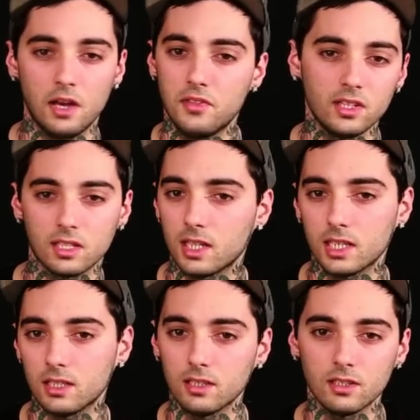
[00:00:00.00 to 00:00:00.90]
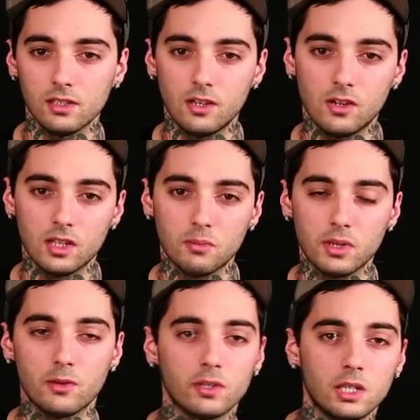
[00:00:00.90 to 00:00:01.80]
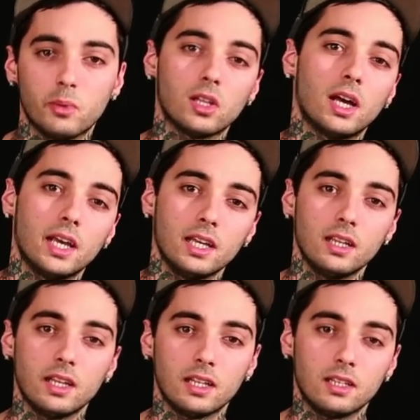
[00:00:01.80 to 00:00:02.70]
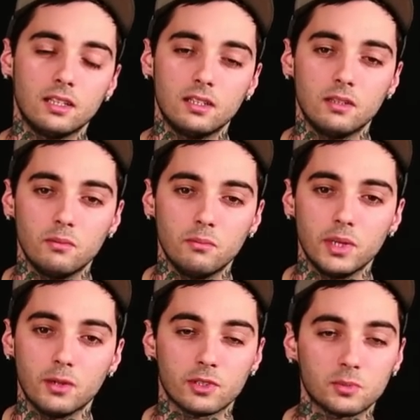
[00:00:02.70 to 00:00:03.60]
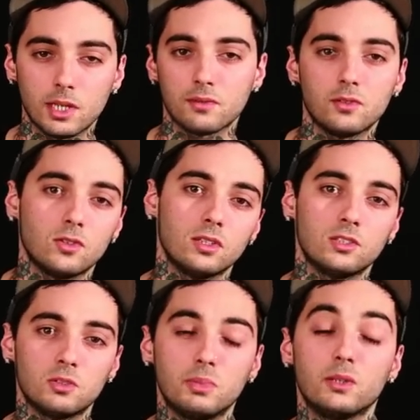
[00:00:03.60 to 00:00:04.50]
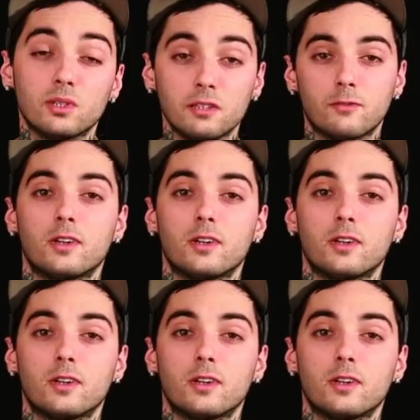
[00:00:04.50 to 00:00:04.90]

I think of, like, you know, like, being really polite and being respectful and just being really